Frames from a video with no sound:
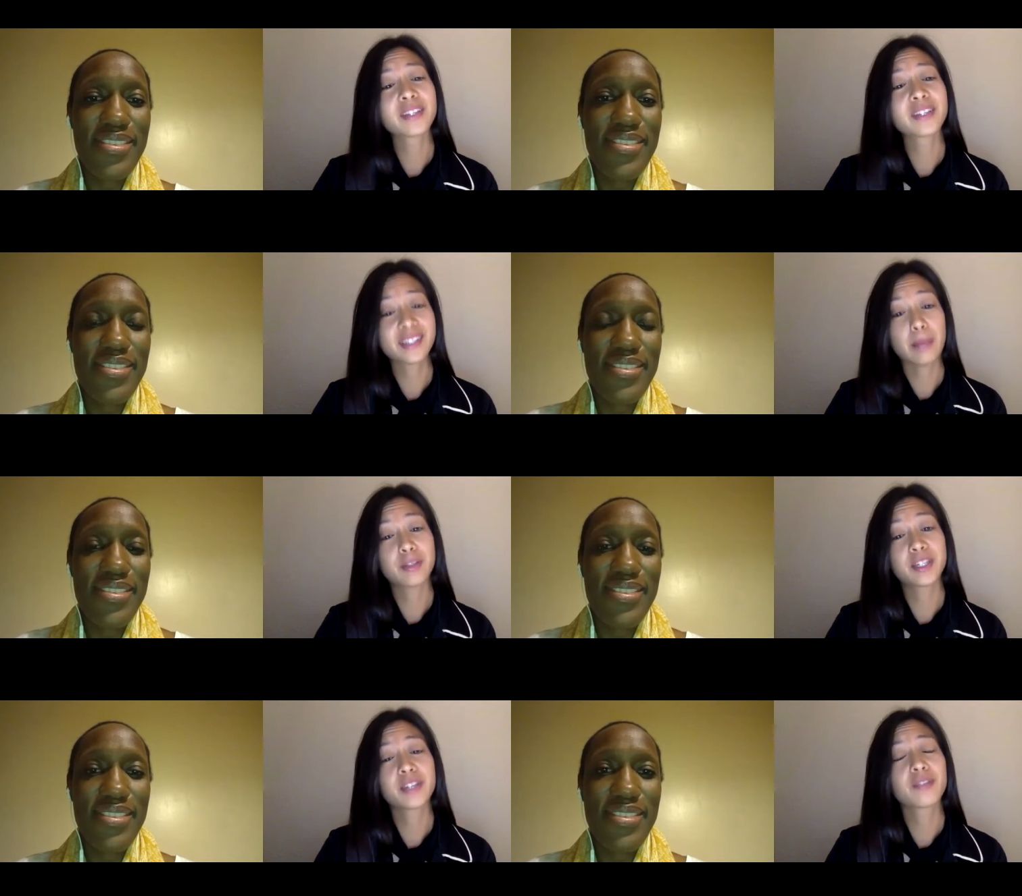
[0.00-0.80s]

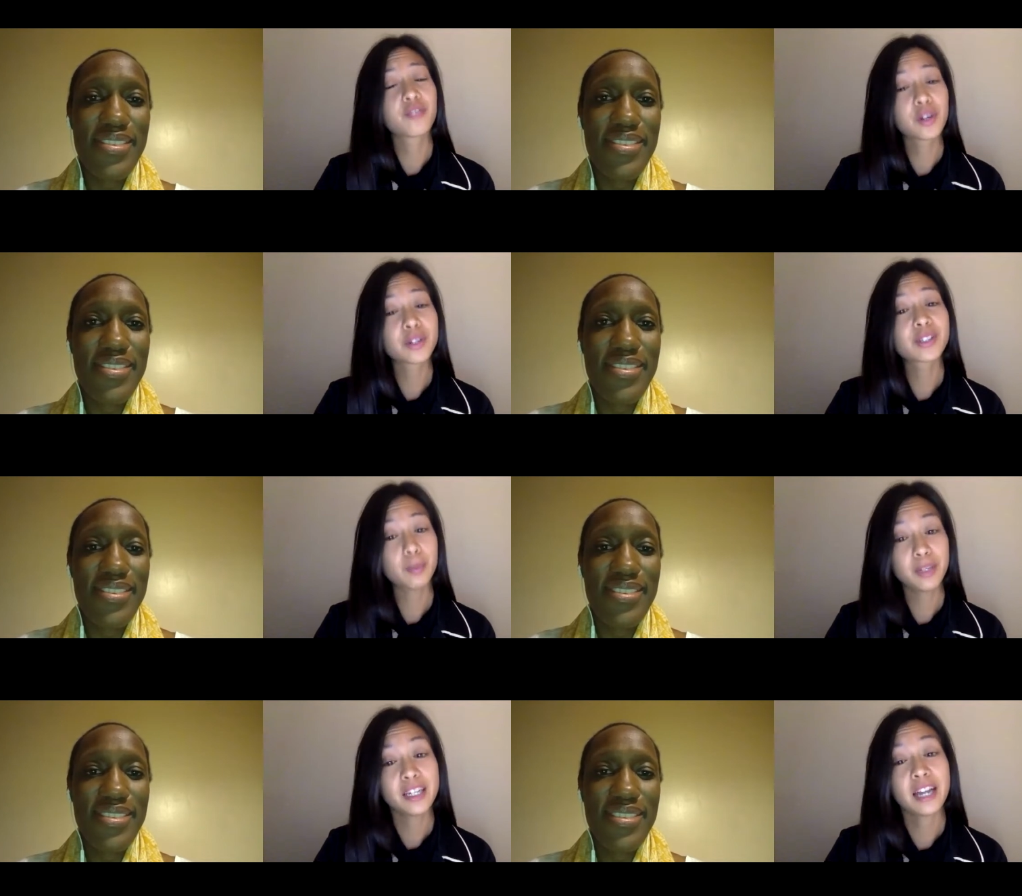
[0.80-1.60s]
Speaker 1: establishing the first
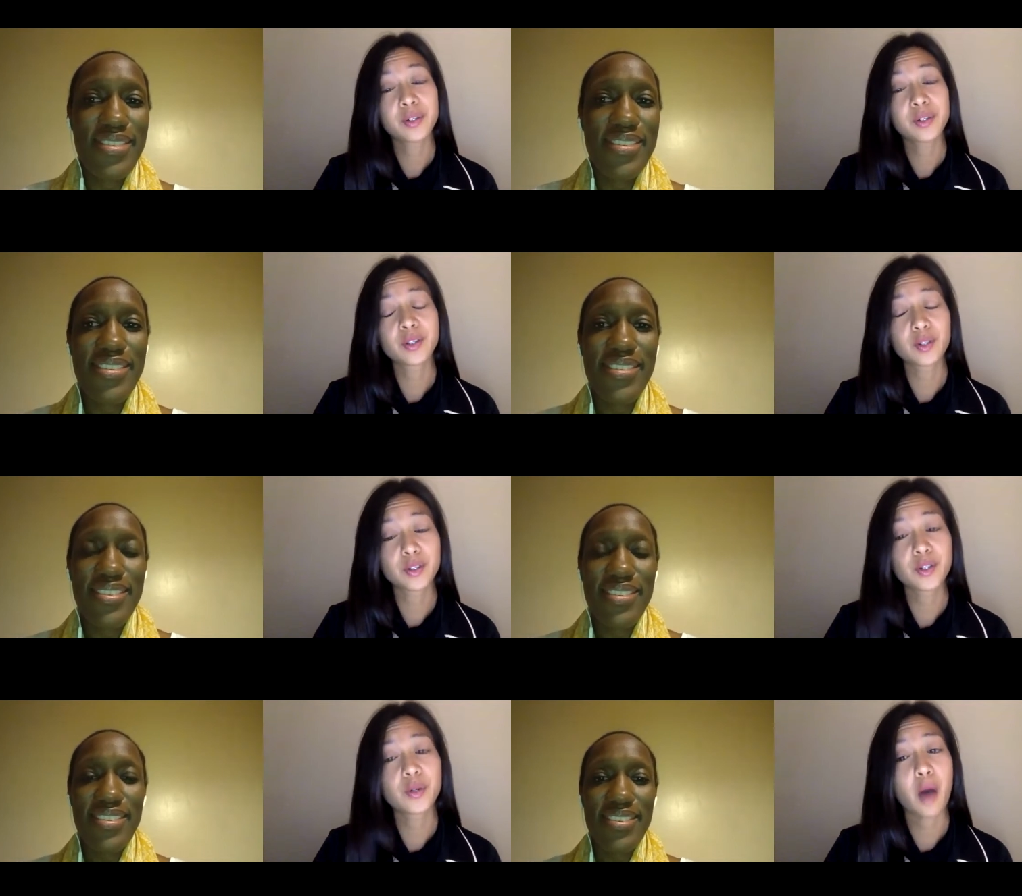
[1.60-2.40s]
pediatric
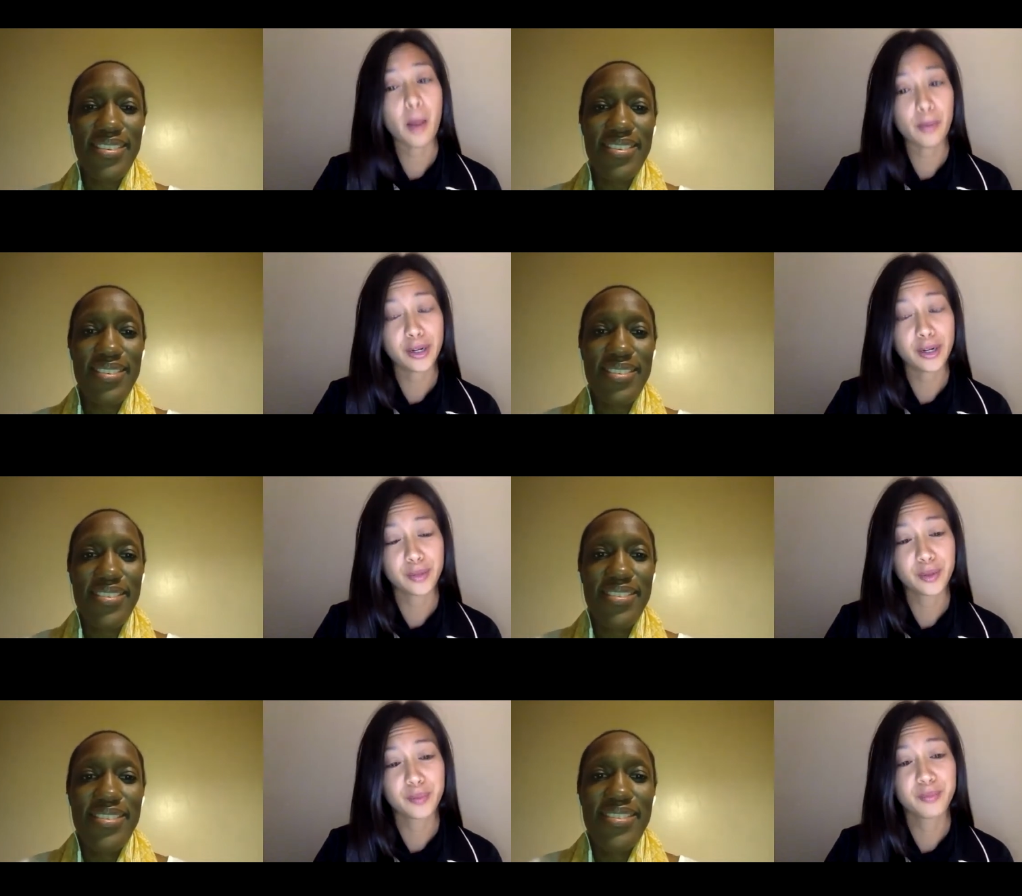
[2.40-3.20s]
surgical operating
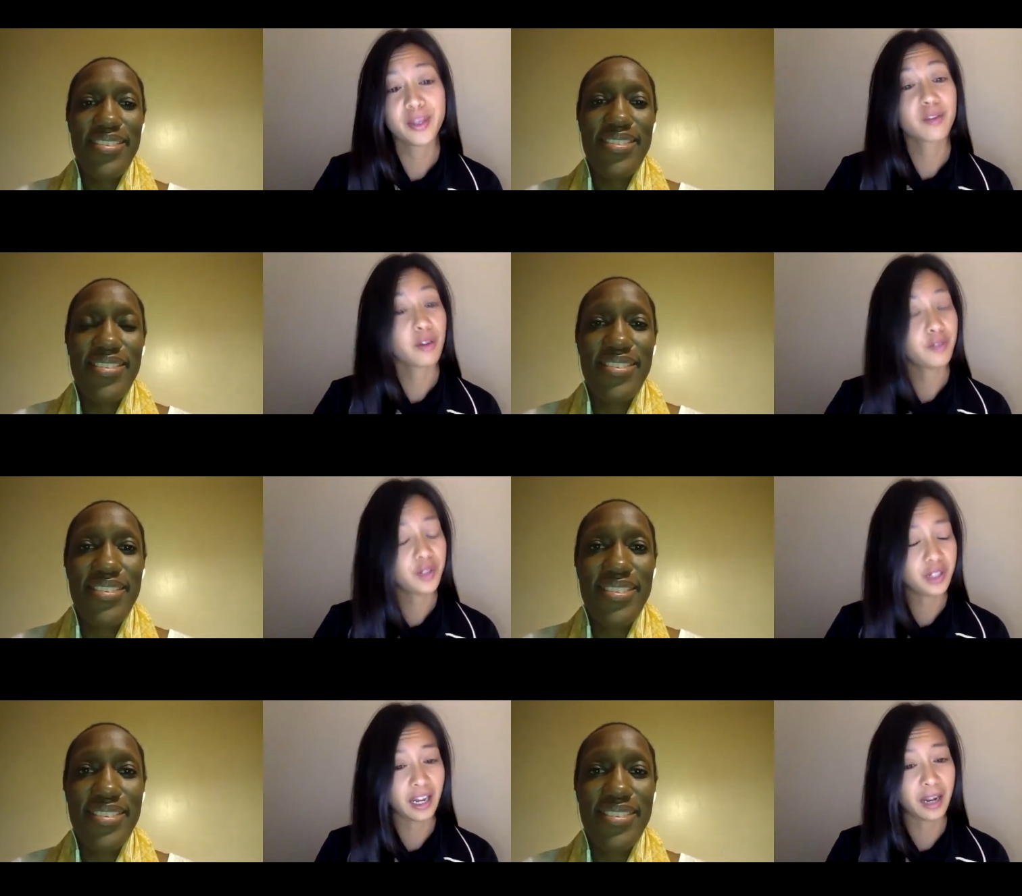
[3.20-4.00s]
room in a refugee
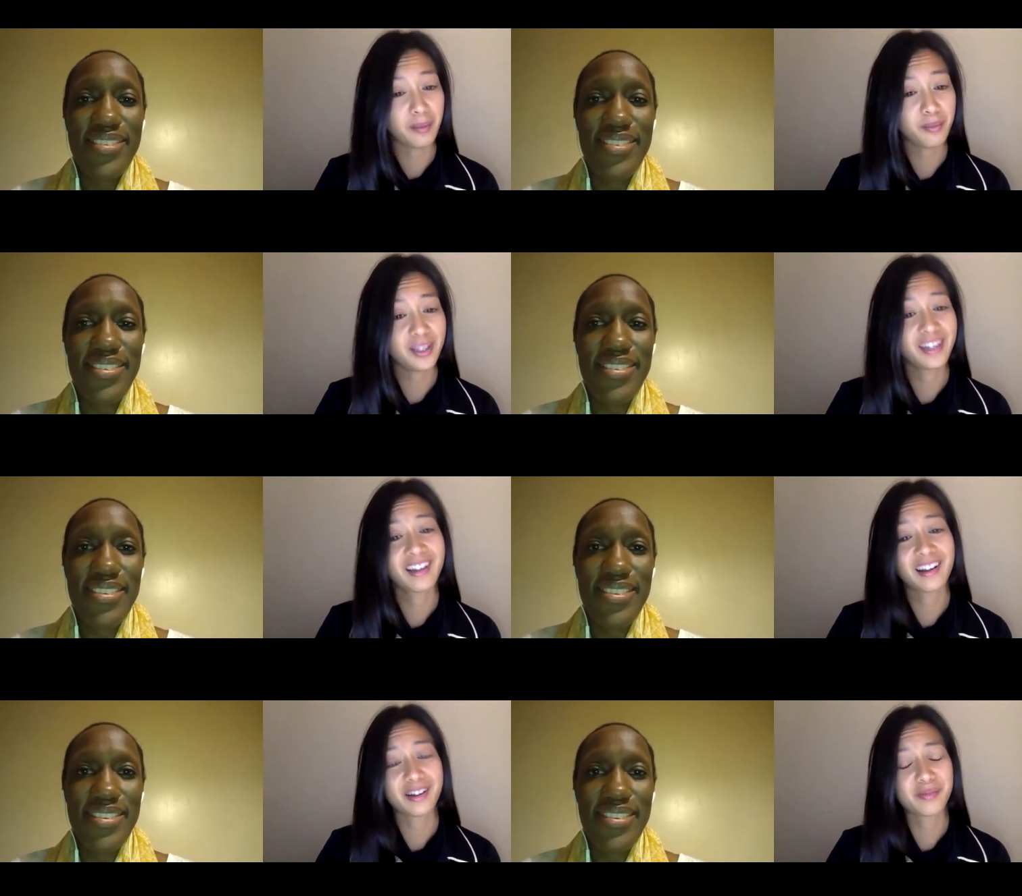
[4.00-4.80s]
camp in
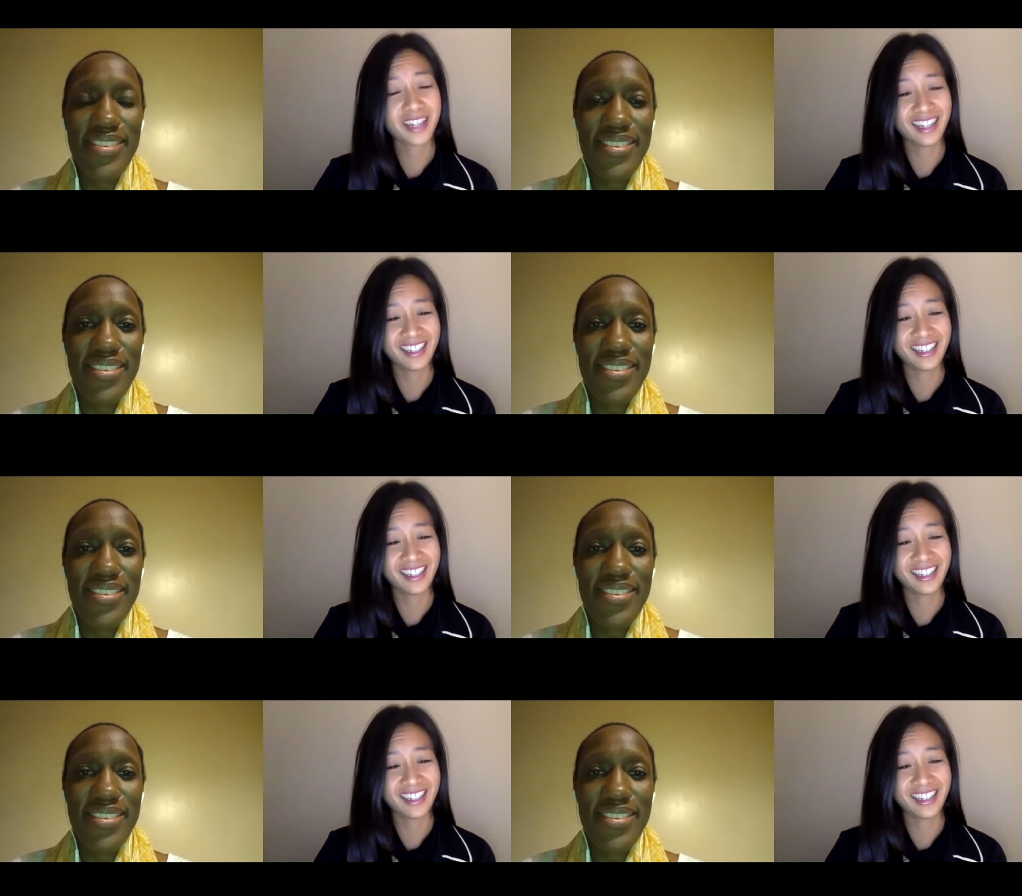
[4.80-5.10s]
Kakuma, Kenya.